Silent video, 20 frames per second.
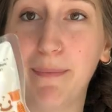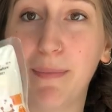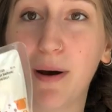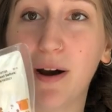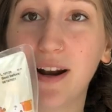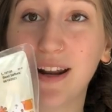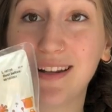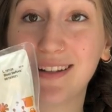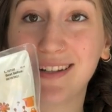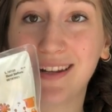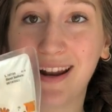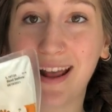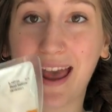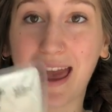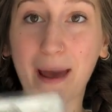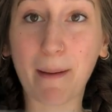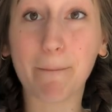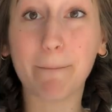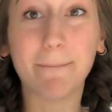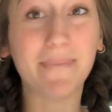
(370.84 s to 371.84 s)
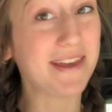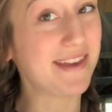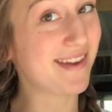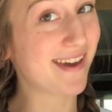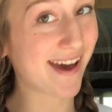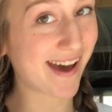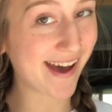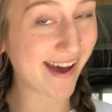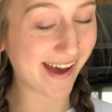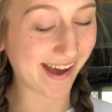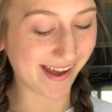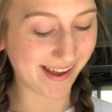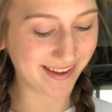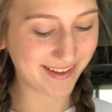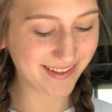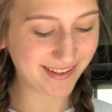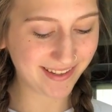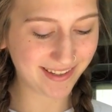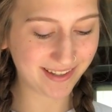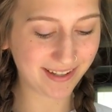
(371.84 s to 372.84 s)
bought it today
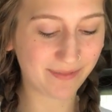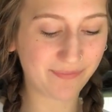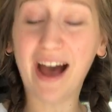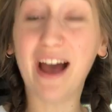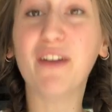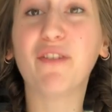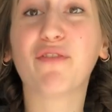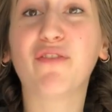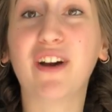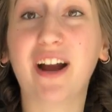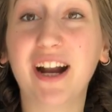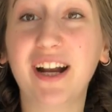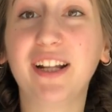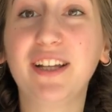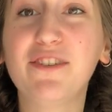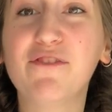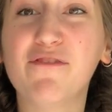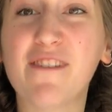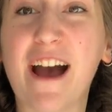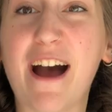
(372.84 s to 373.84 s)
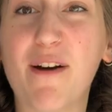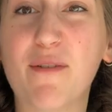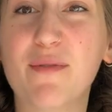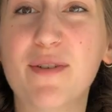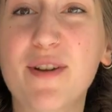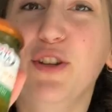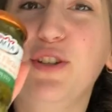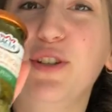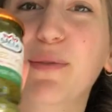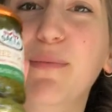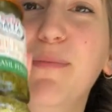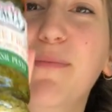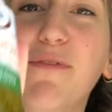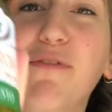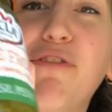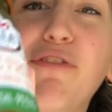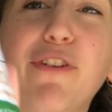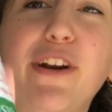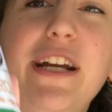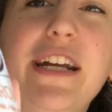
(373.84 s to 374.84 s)
because I finally found some
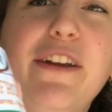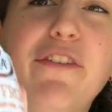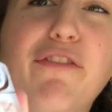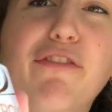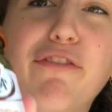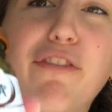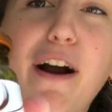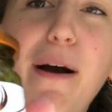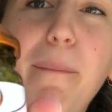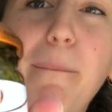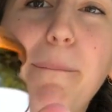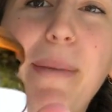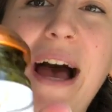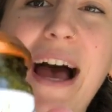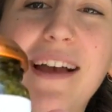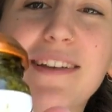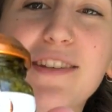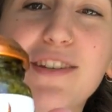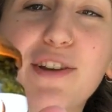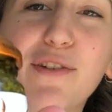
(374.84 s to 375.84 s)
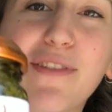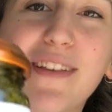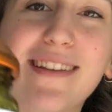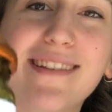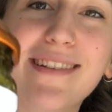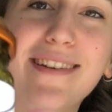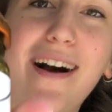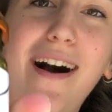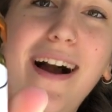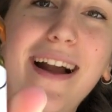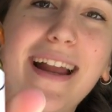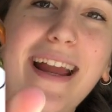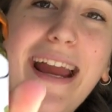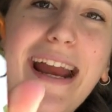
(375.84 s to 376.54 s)
free from pesto that's not